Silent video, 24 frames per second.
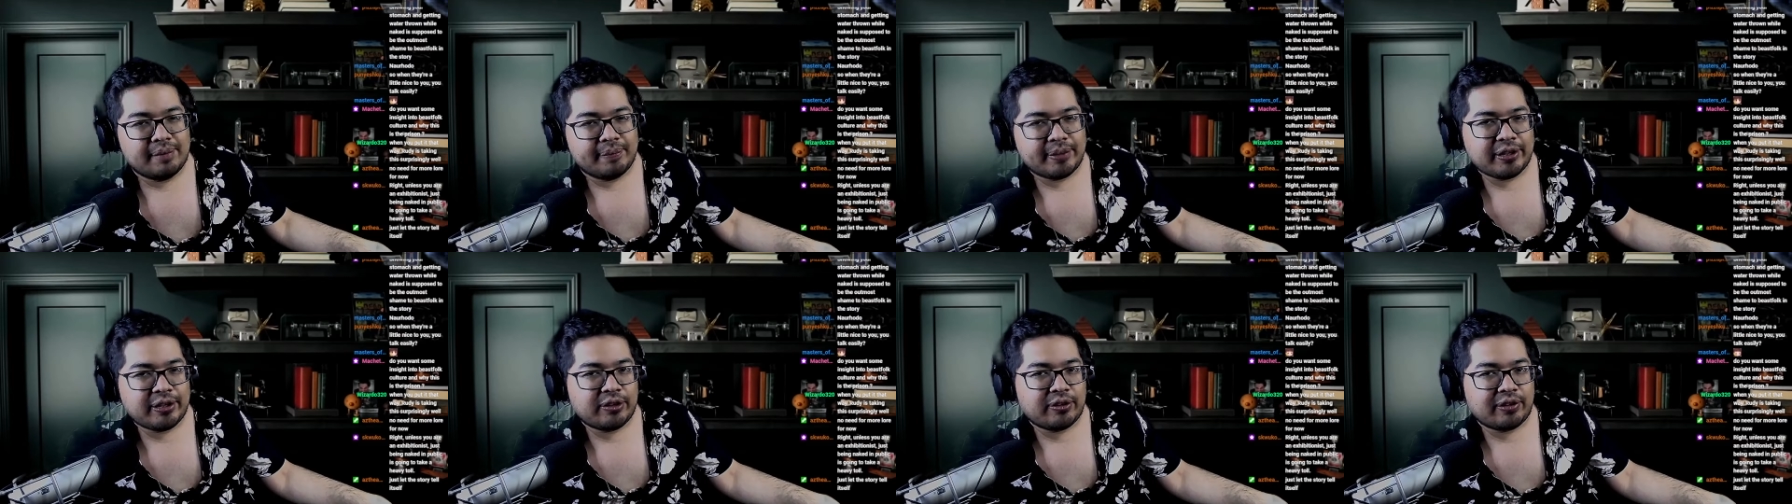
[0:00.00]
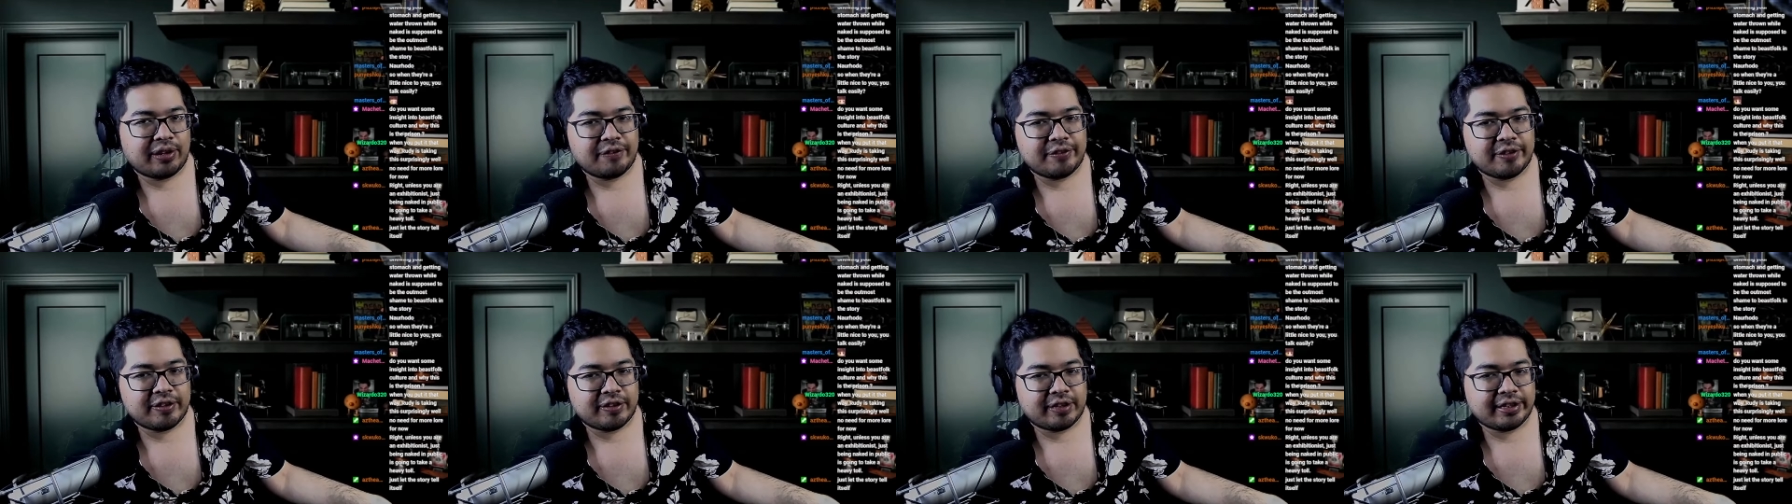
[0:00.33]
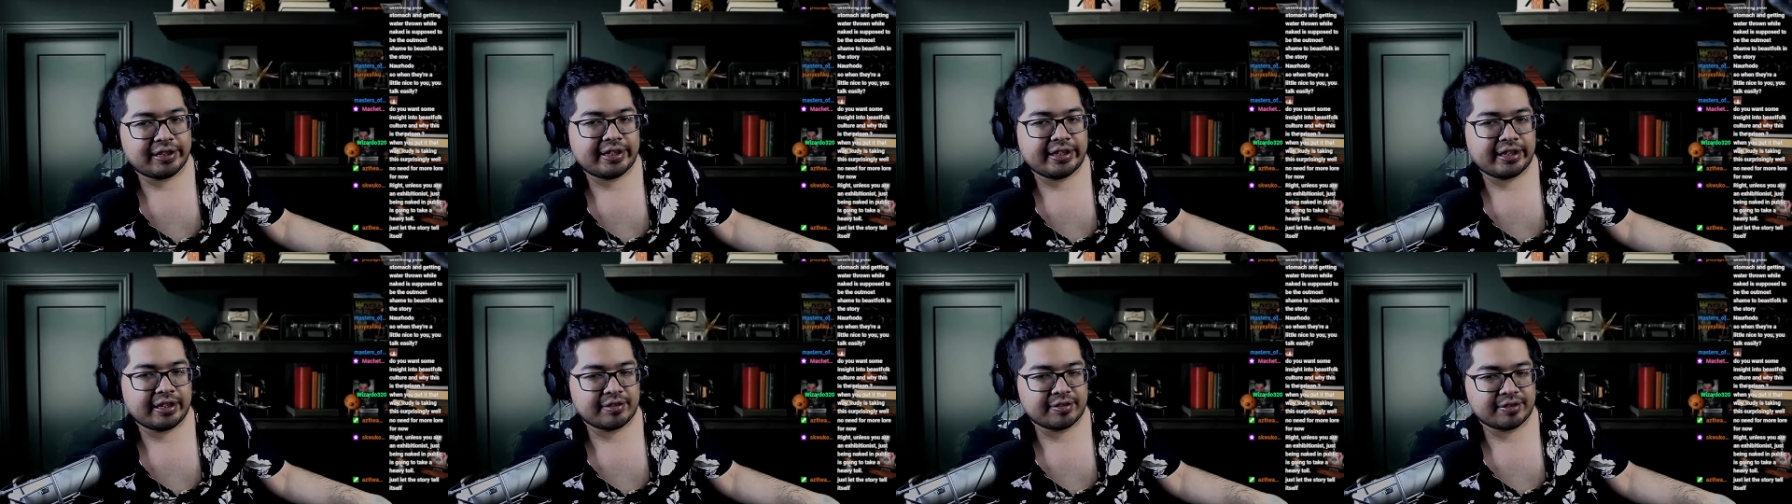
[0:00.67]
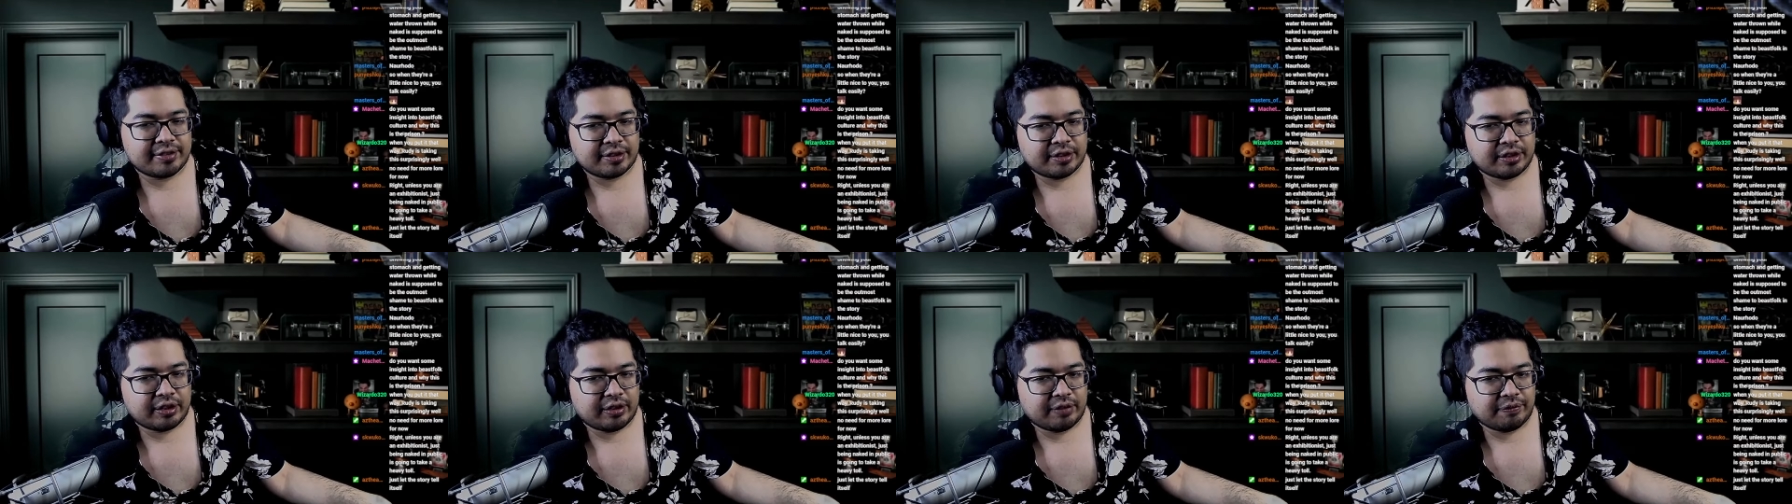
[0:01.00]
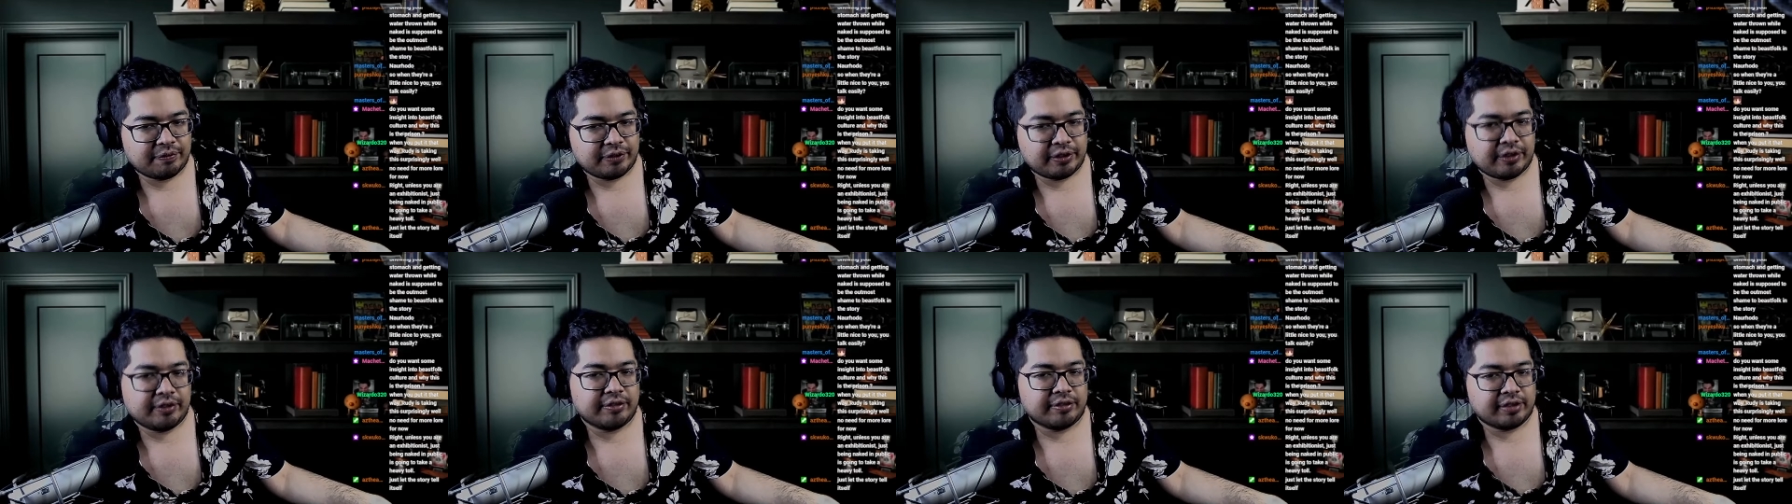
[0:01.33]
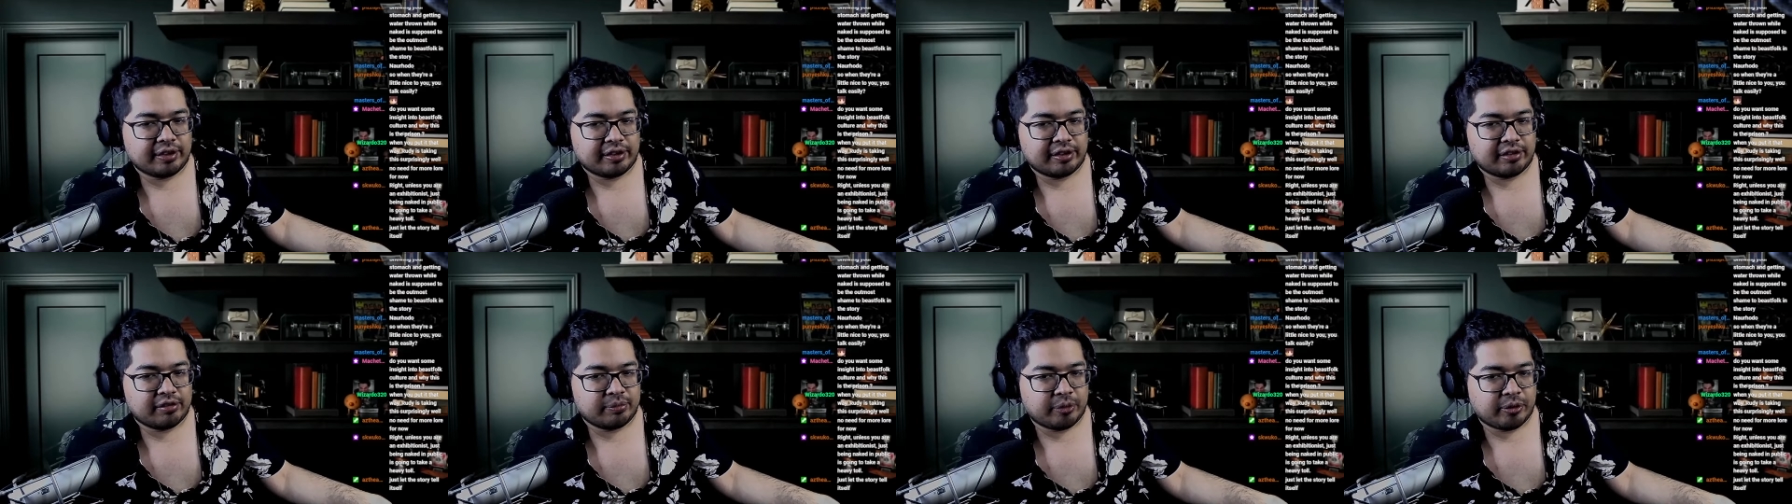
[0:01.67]
But no, I feel like he has the
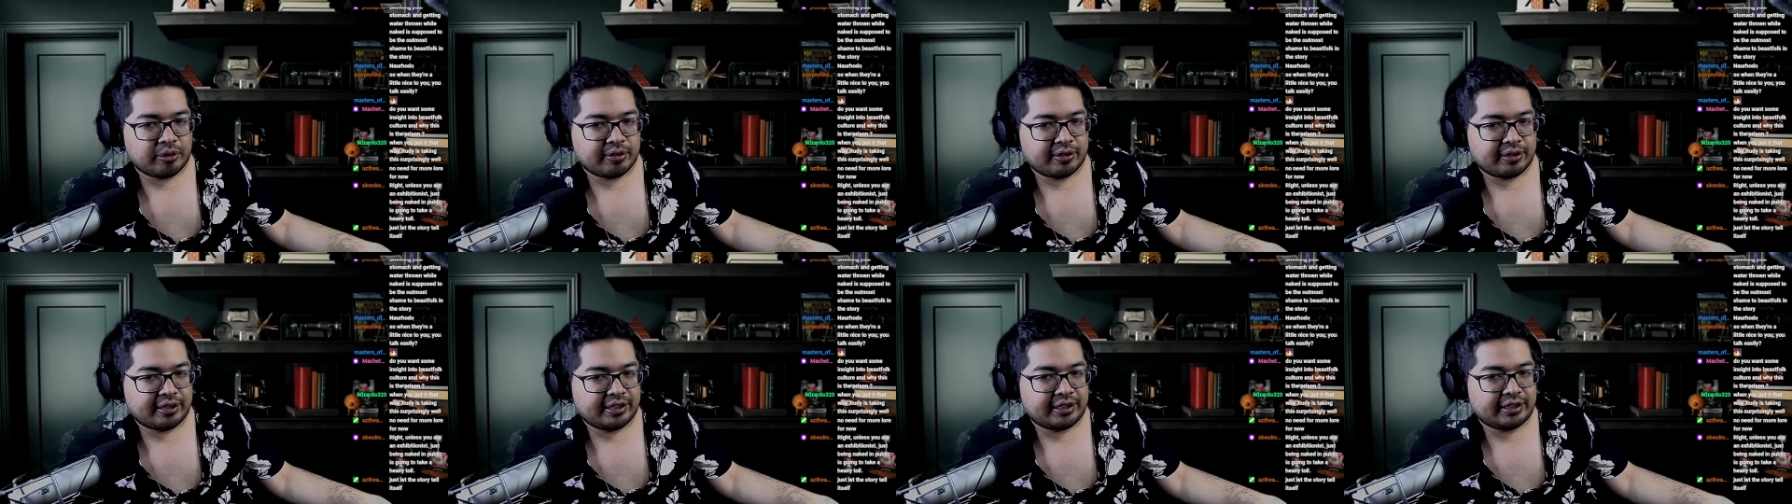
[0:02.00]
confidence that he's more than